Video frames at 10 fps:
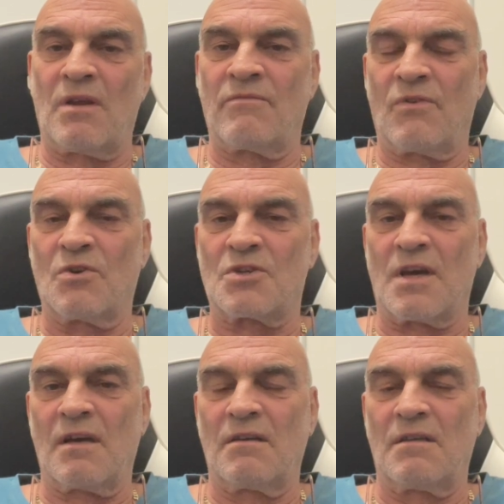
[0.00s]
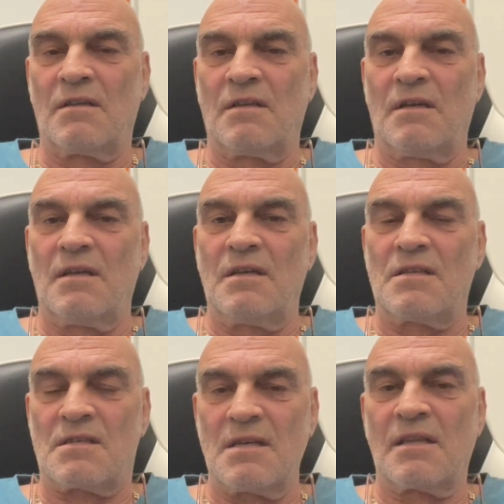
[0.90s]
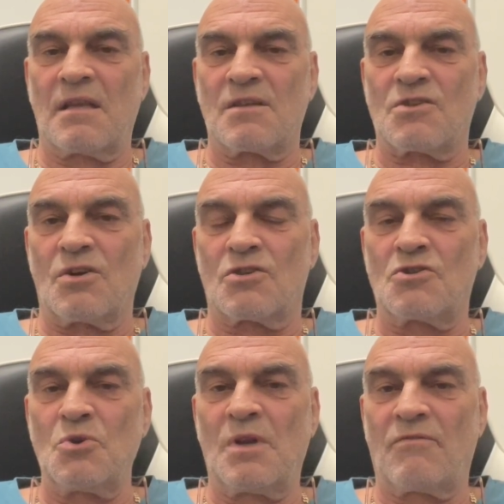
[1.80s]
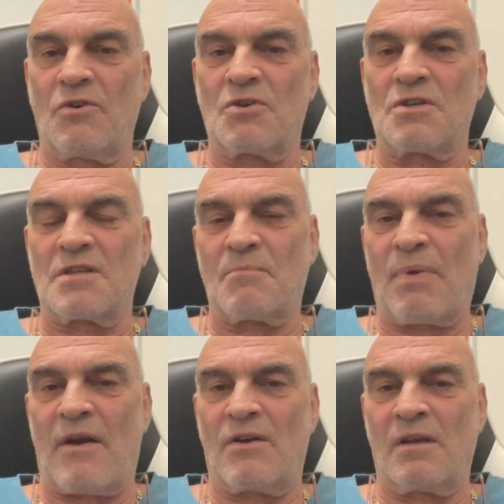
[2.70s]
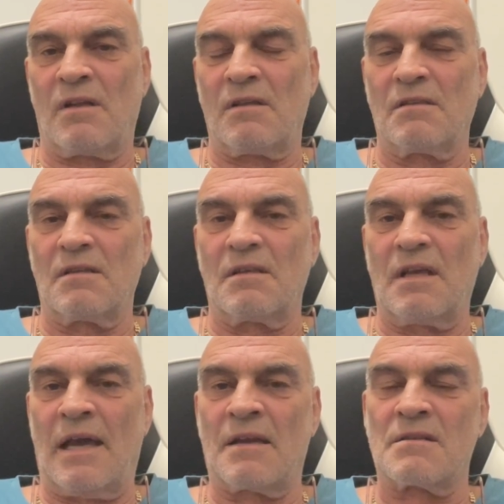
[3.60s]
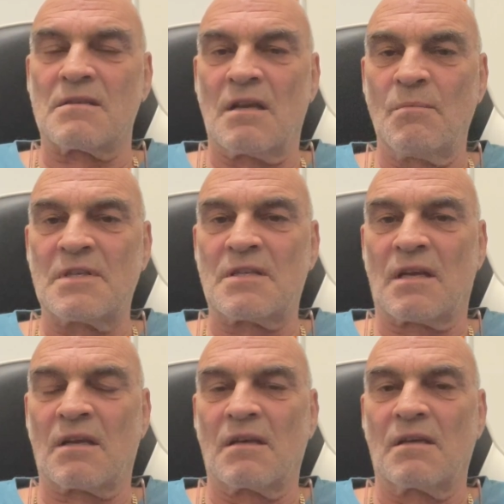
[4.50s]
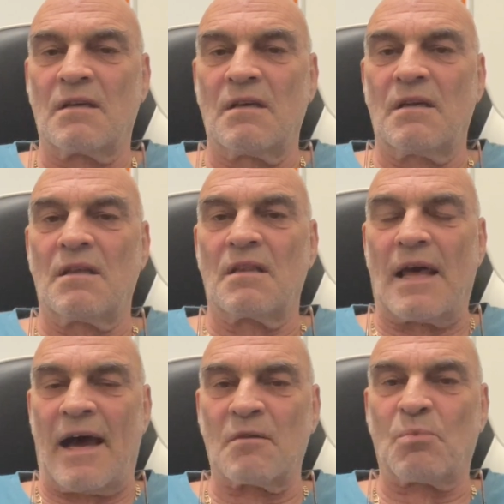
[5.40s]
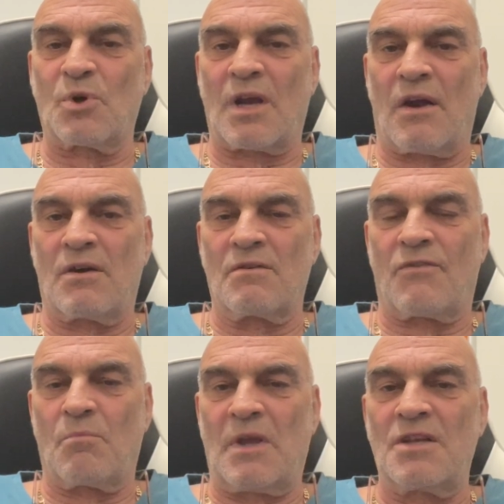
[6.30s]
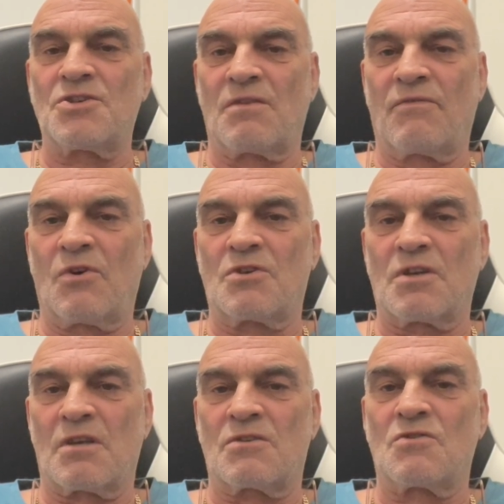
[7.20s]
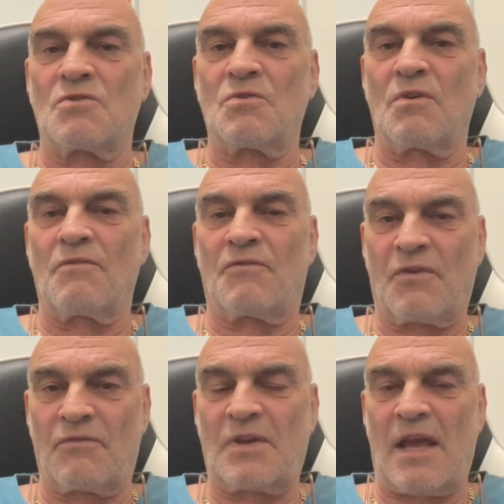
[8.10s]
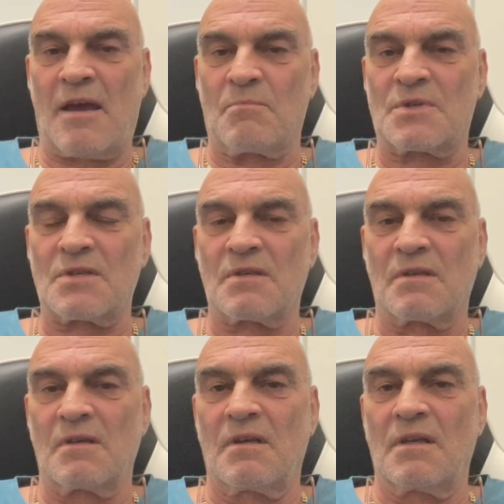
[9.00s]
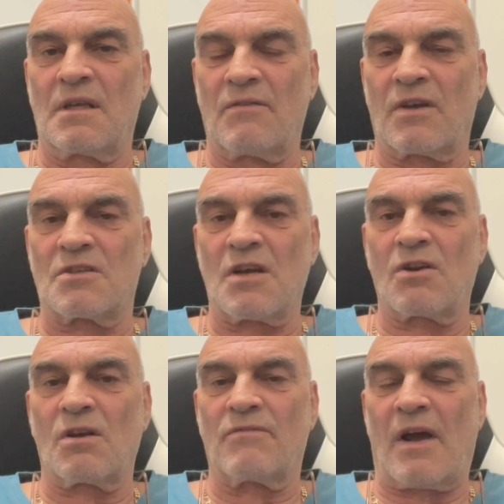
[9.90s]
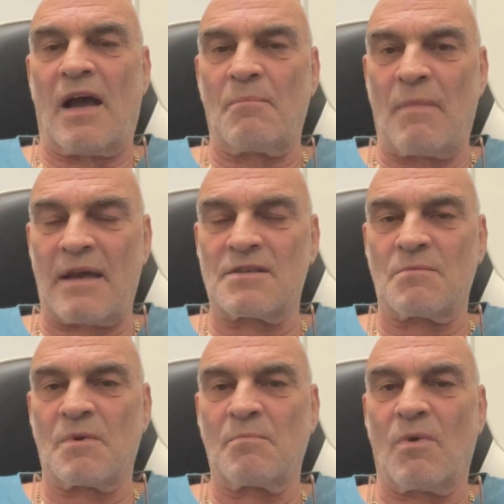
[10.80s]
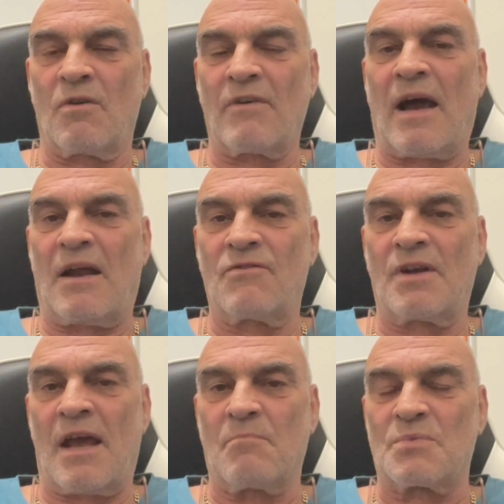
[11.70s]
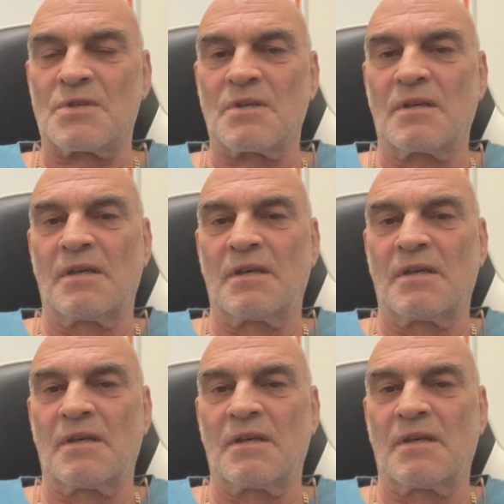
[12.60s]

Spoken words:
inverter, seeing that it's got two inverters in parallel, and it's limiting the output current from each inverter to 50 amps, giving a total of a maximum of 100 amps.